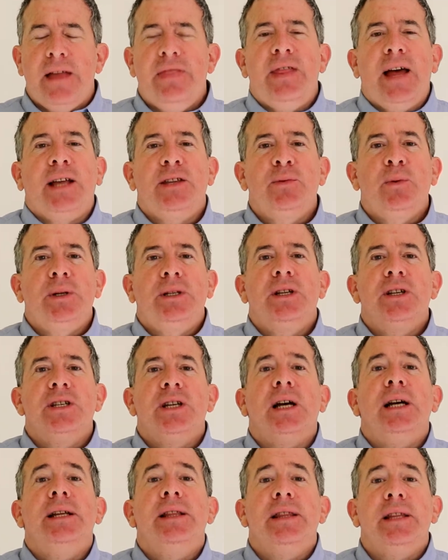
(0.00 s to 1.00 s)
And that's what
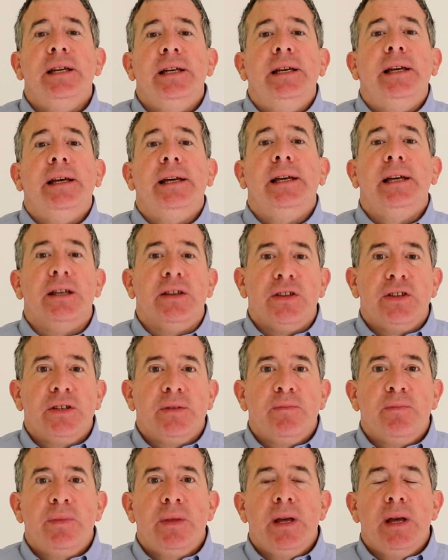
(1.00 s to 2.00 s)
design thinking
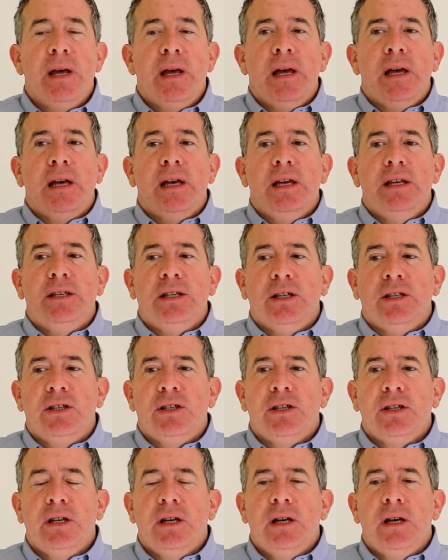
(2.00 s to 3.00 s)
is
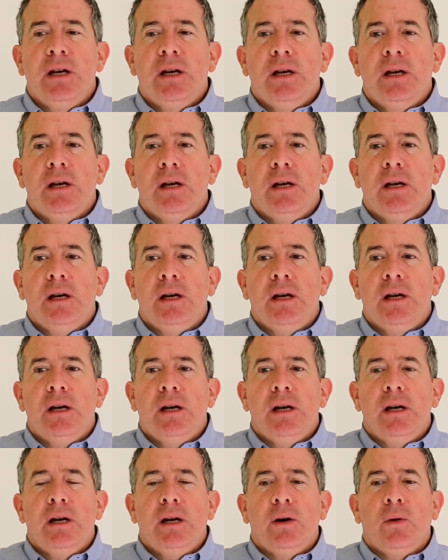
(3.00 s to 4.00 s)
it's
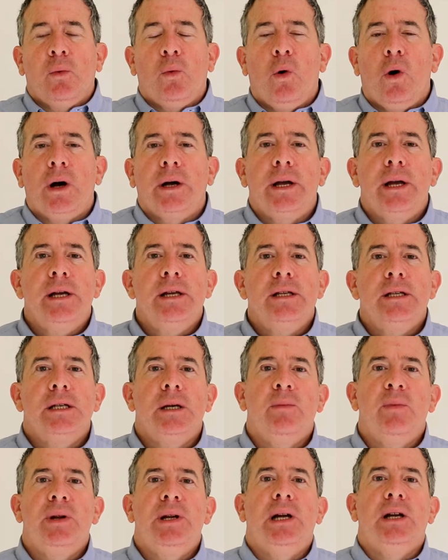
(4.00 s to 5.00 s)
walking in
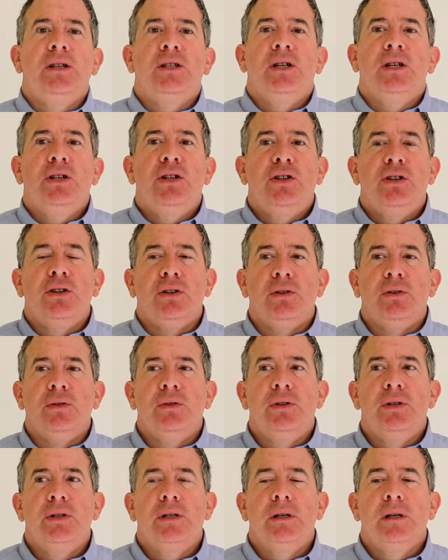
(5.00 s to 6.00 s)
someone else's
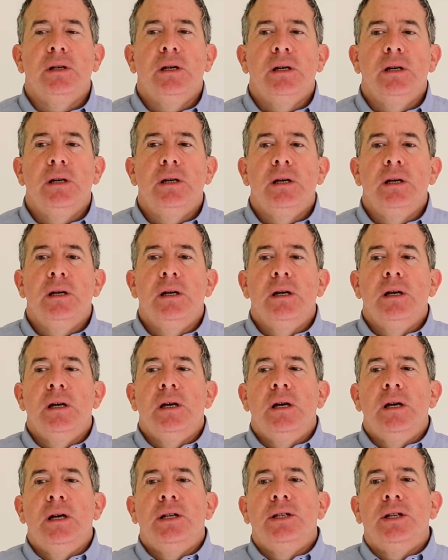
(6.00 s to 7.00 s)
shoes
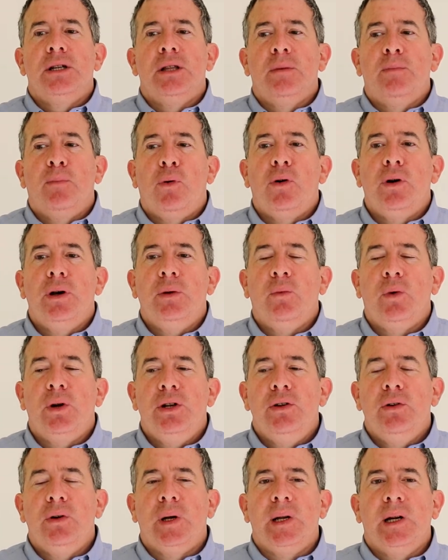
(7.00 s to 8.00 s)
to the point
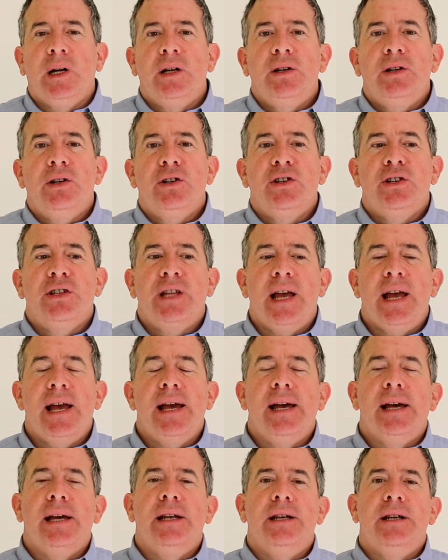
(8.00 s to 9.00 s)
when you can
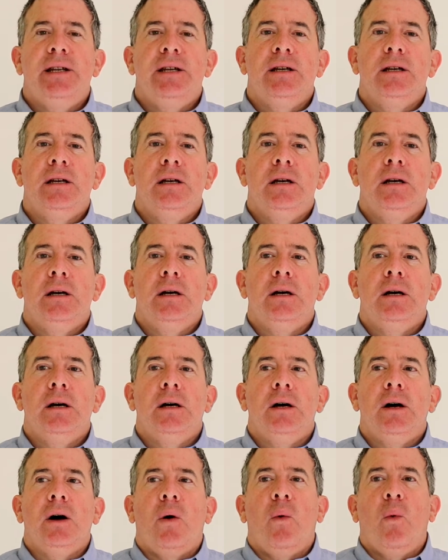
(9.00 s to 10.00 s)
understand
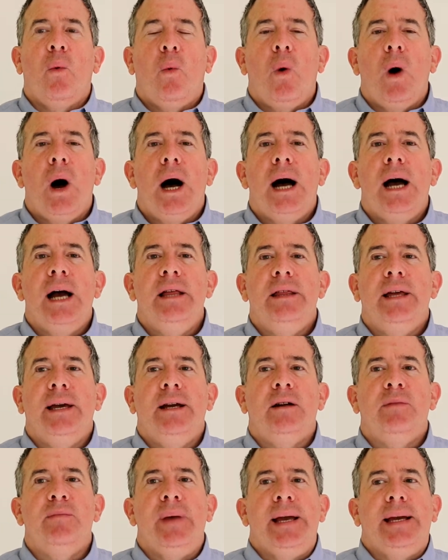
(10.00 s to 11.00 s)
why
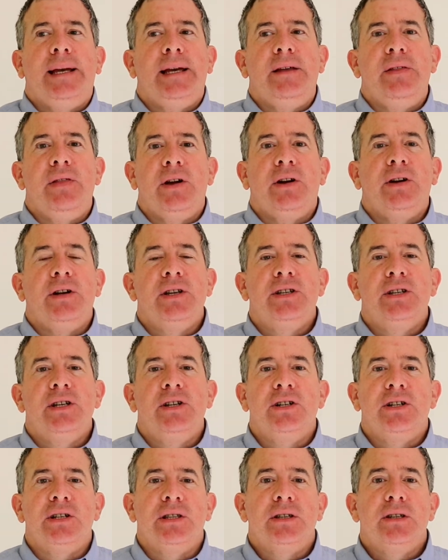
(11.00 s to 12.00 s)
they are making their
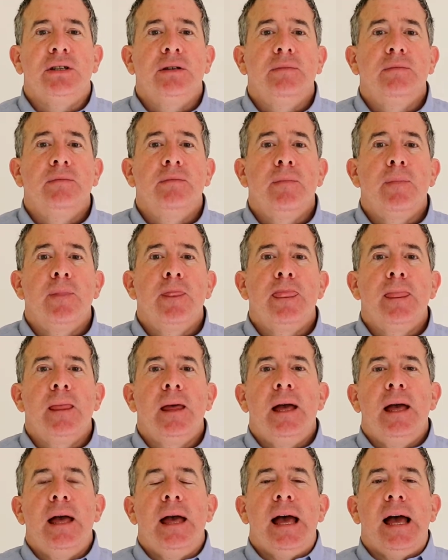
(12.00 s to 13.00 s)
decisions.
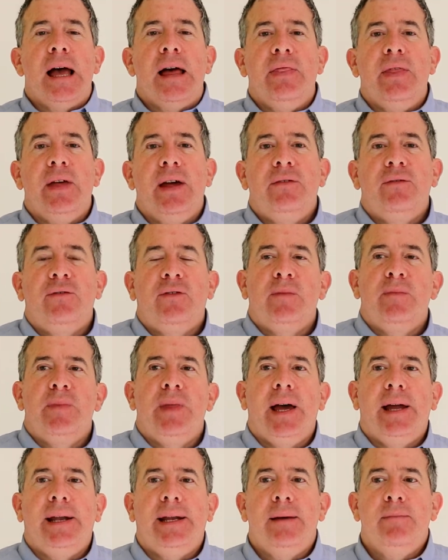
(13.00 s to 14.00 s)
And then from
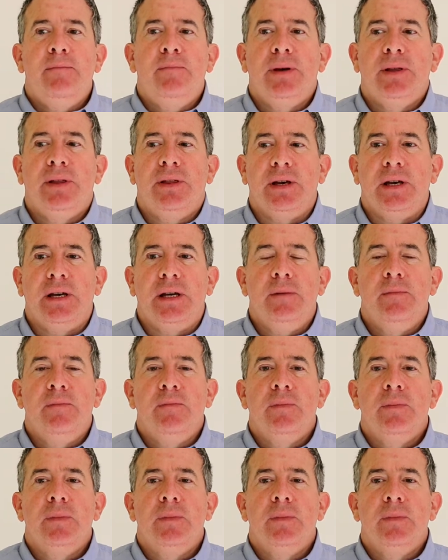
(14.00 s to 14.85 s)
that empathy,